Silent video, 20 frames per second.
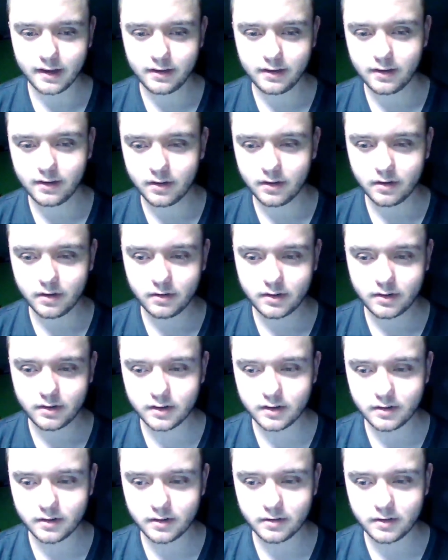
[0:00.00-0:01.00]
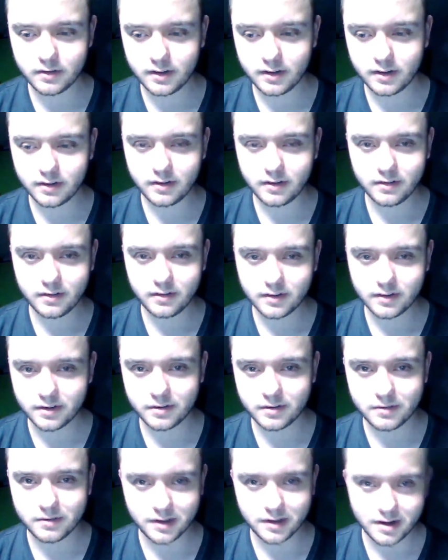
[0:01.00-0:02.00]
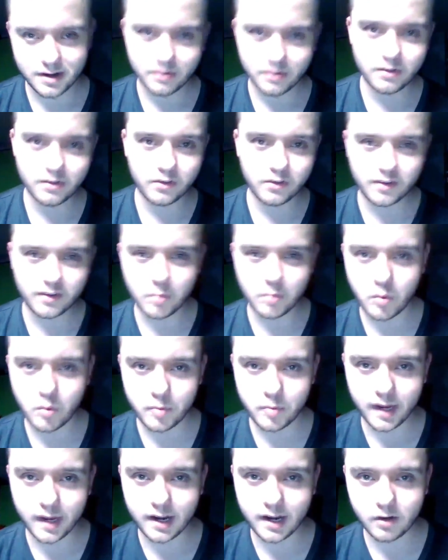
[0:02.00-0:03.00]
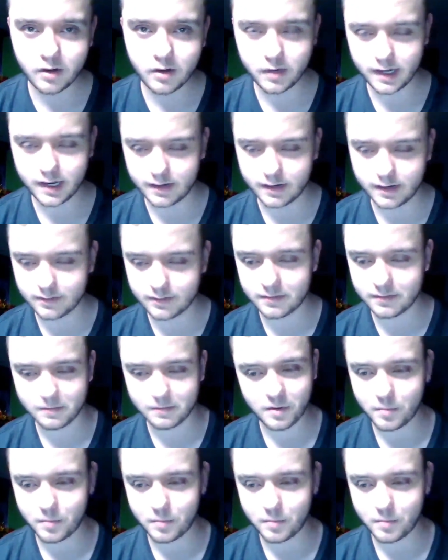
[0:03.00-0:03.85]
do do do do, those simple piano keys.